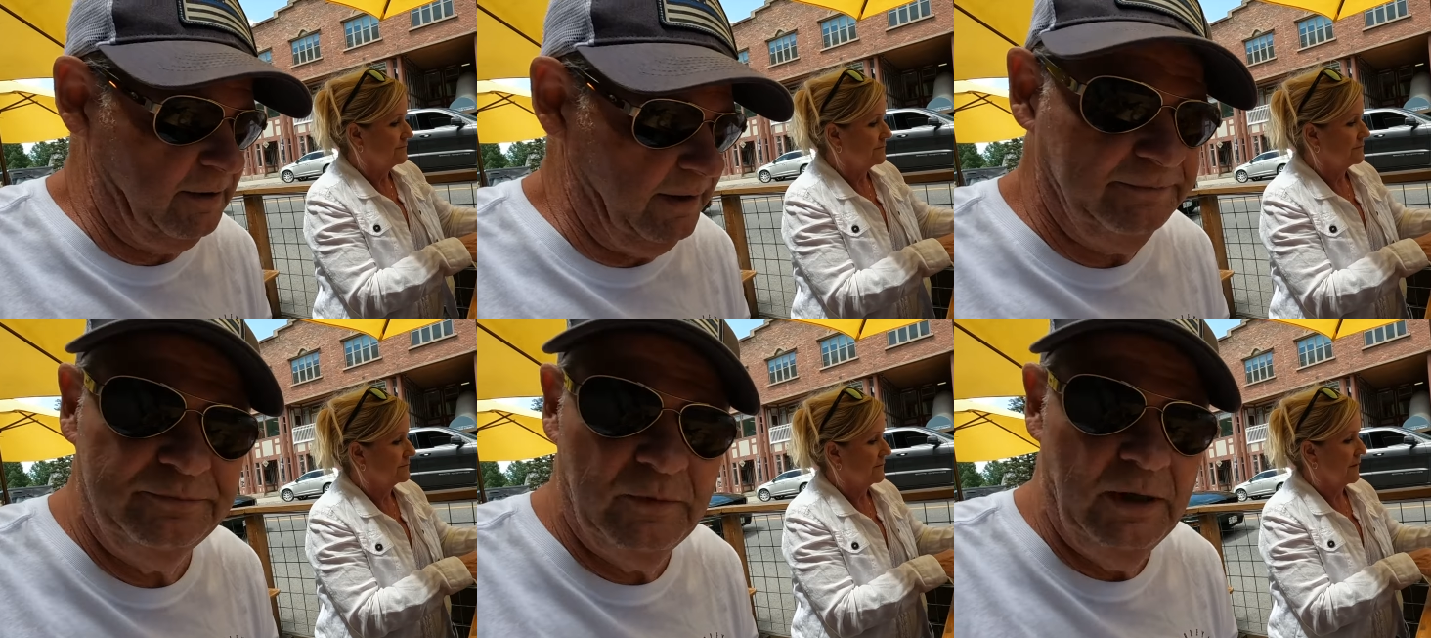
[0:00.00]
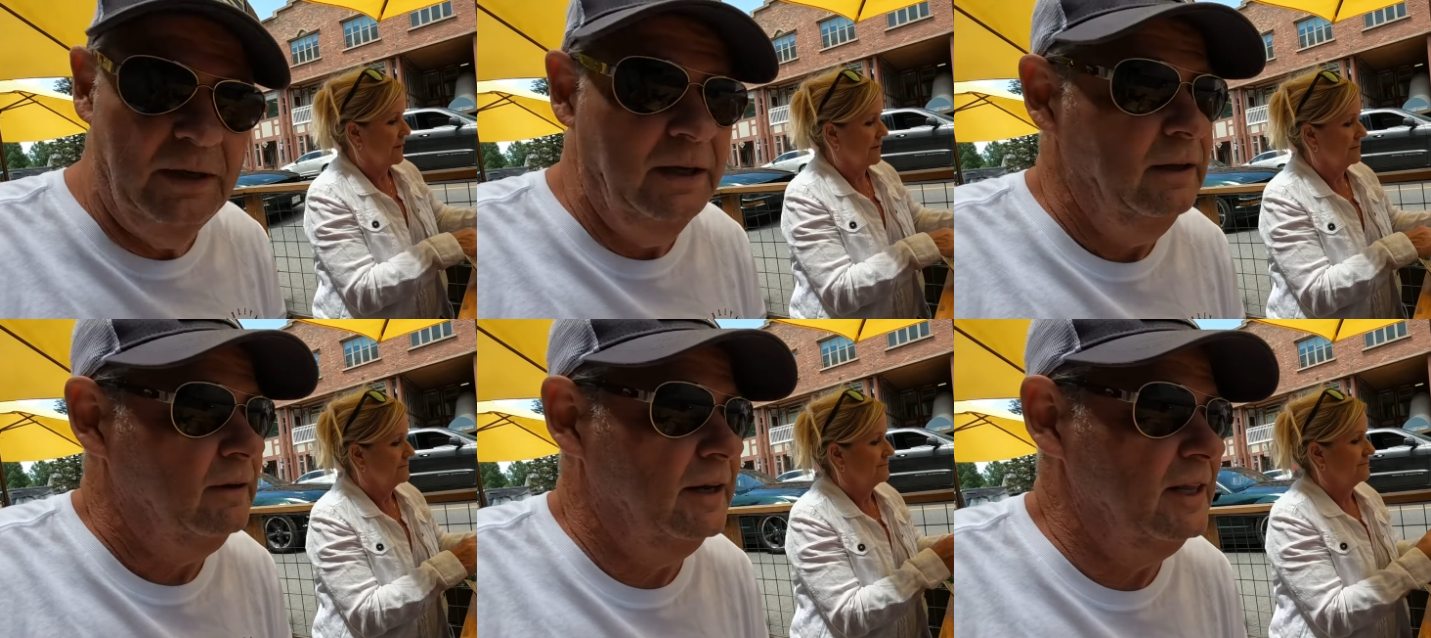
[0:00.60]
Speaker 1: anyway,
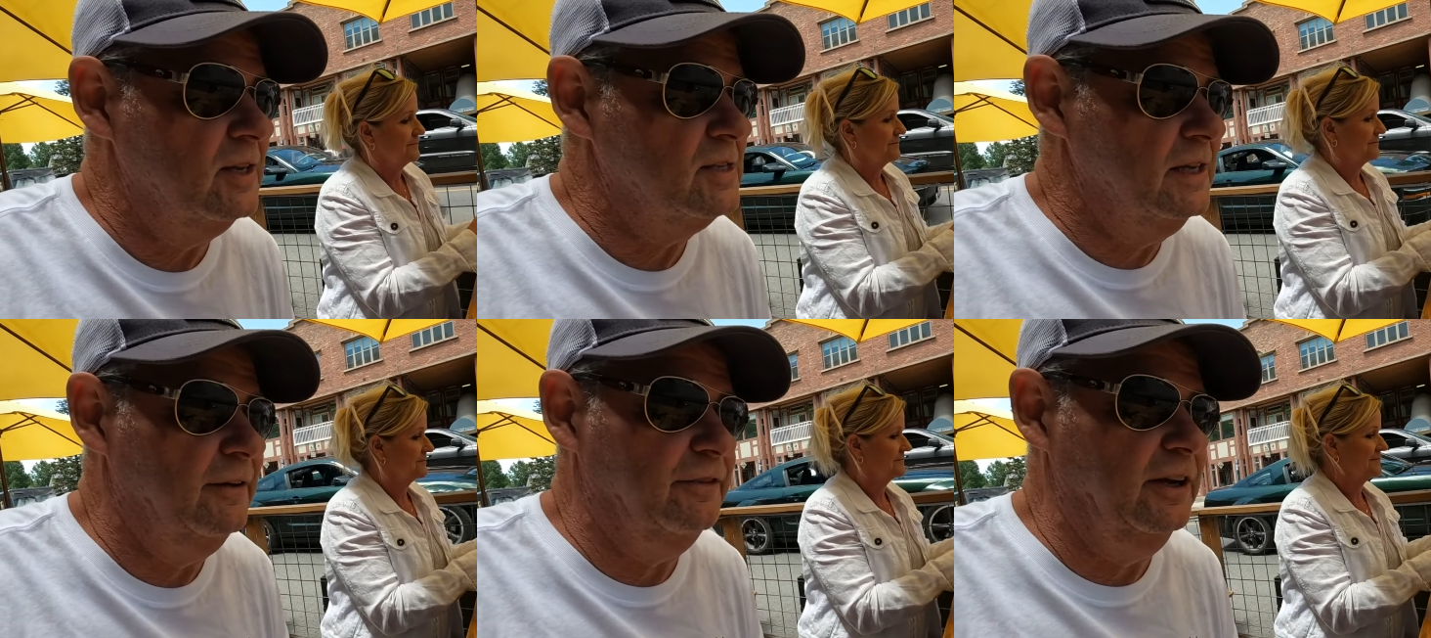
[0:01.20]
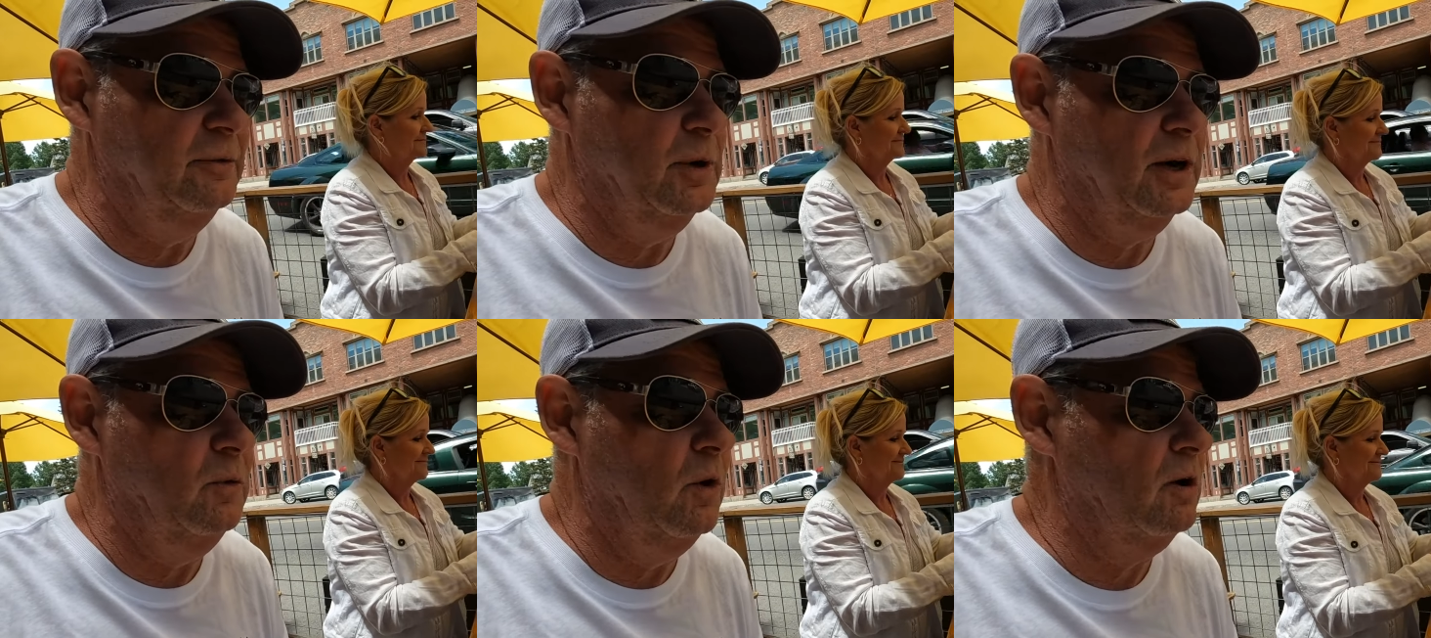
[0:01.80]
gonna eat this stuff, and then we're
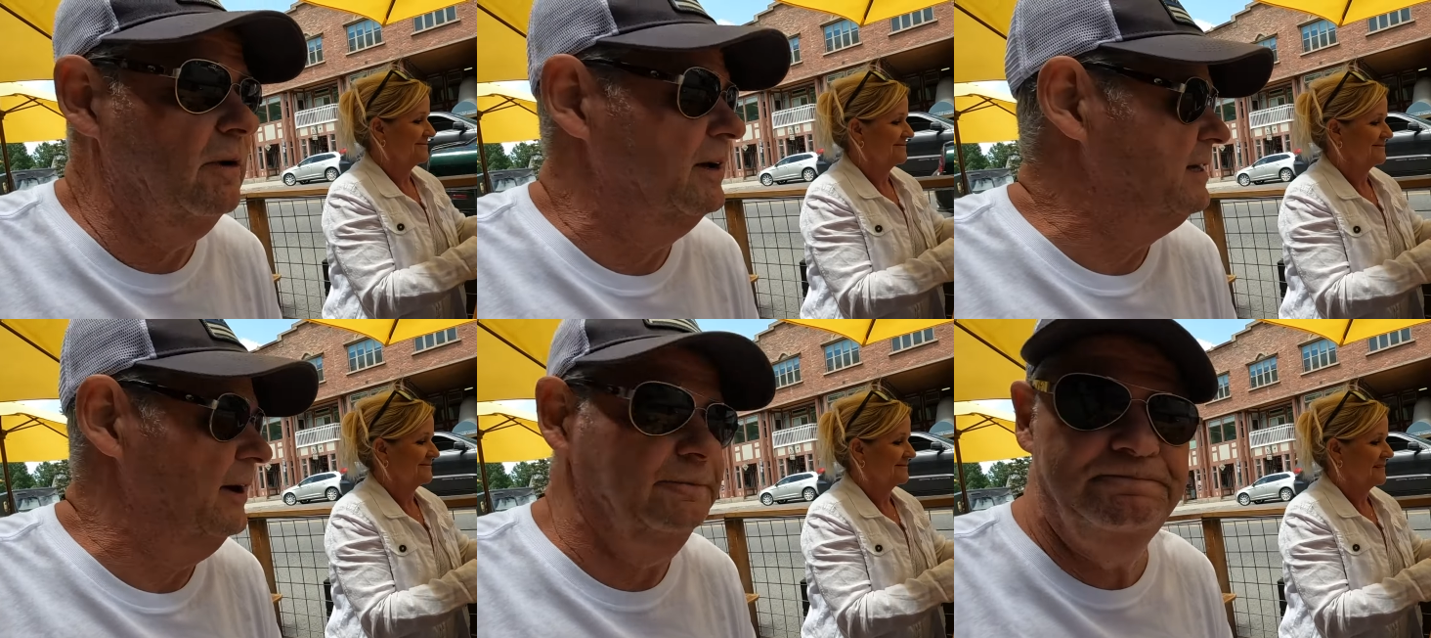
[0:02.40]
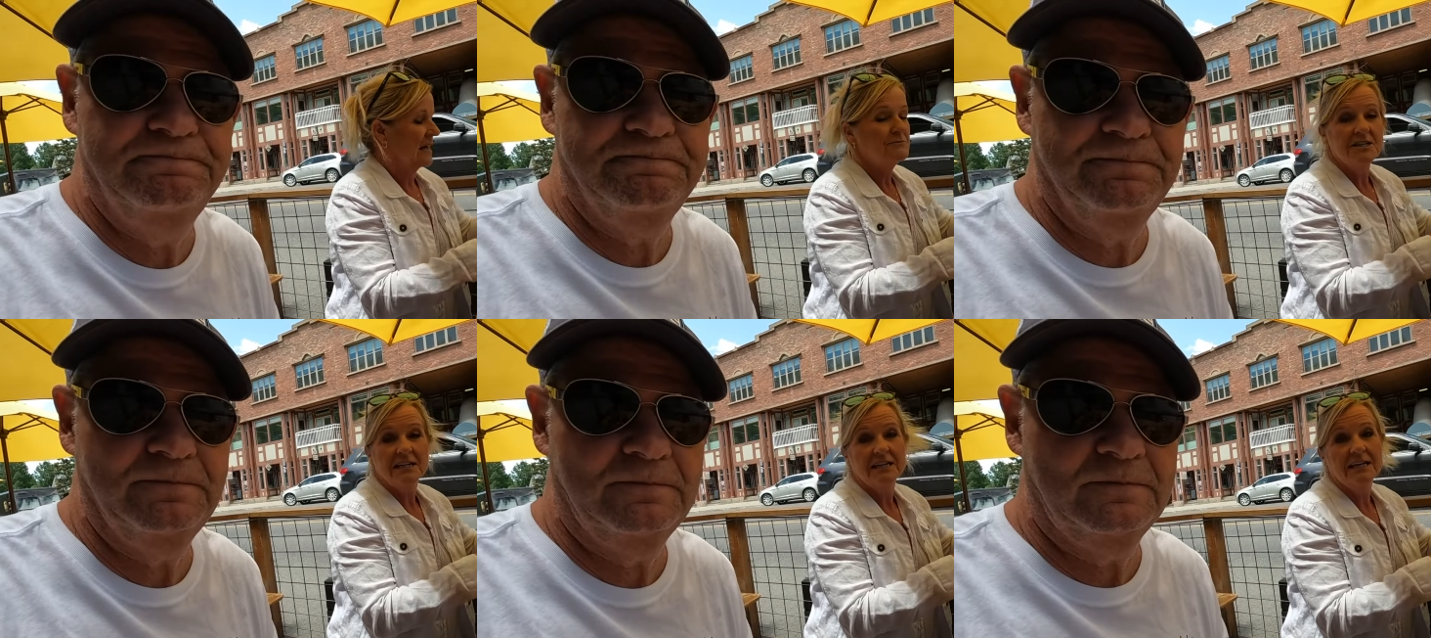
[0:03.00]
gonna walk around town.
Speaker 2: I'm
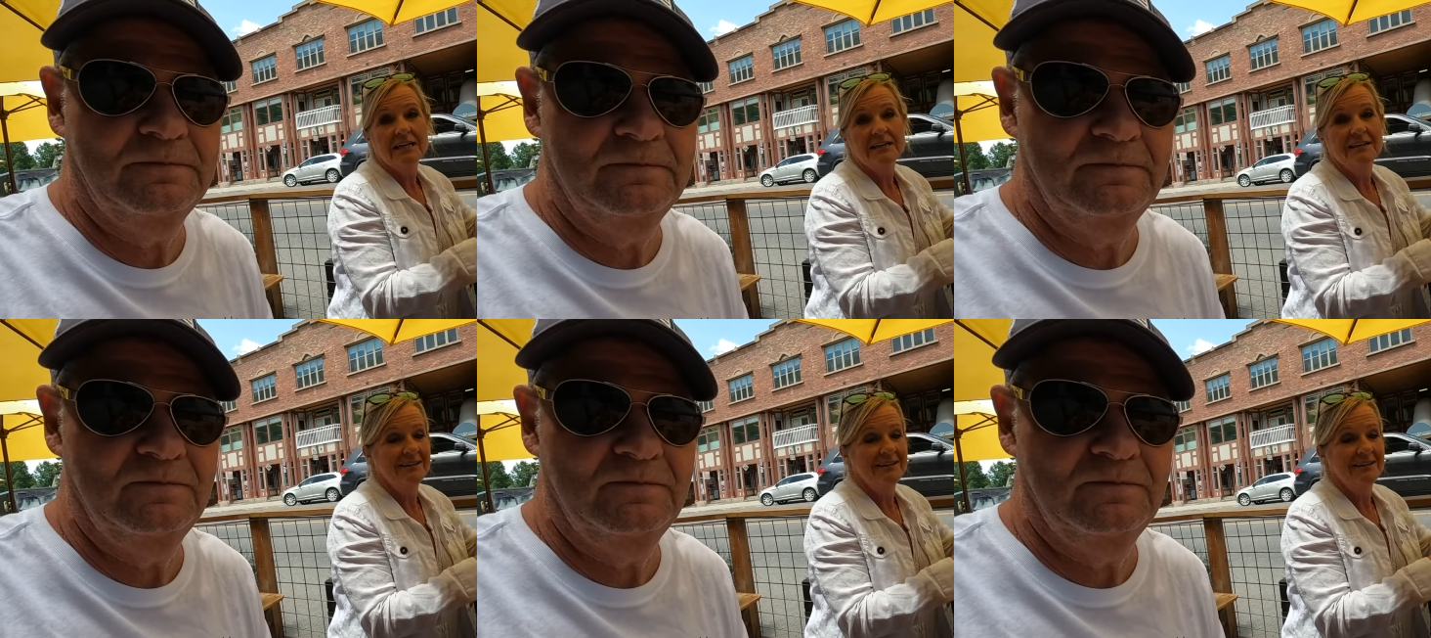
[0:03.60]
digging in.